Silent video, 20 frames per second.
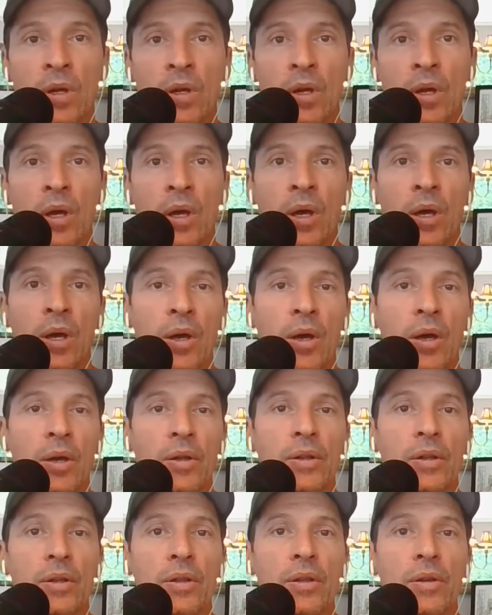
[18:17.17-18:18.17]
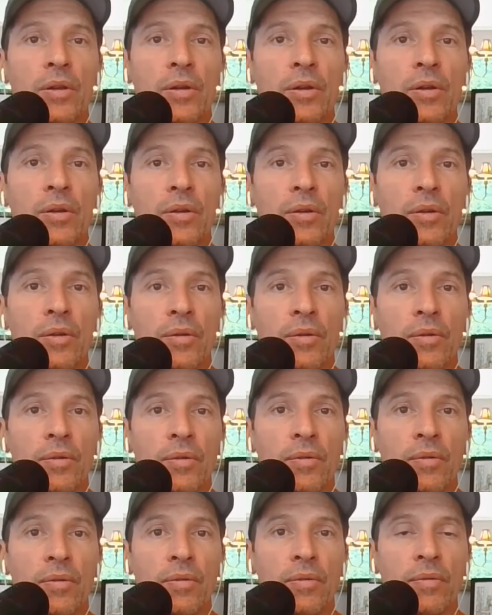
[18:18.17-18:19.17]

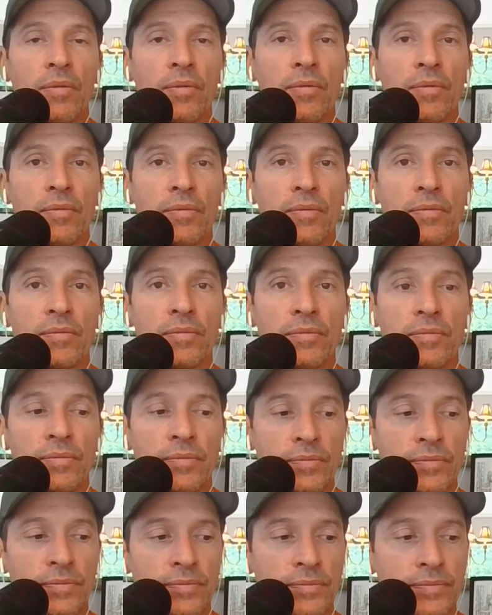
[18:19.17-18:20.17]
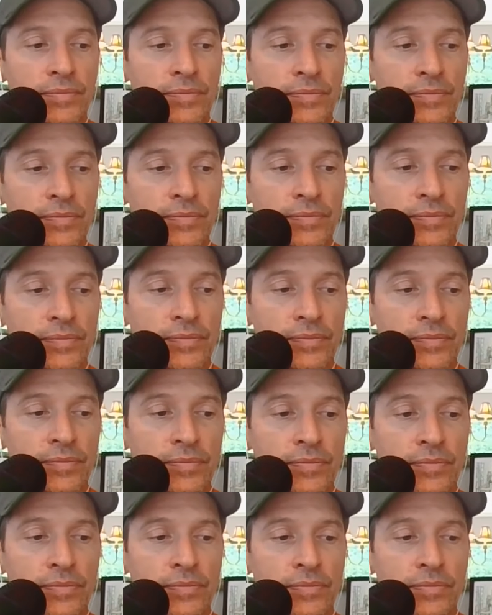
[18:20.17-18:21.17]

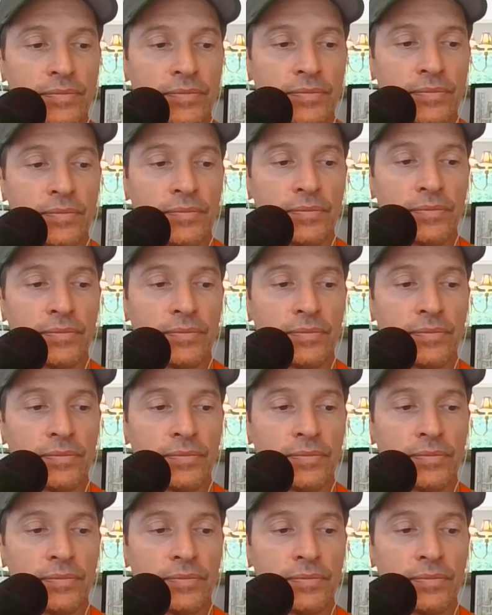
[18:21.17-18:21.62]
(silent)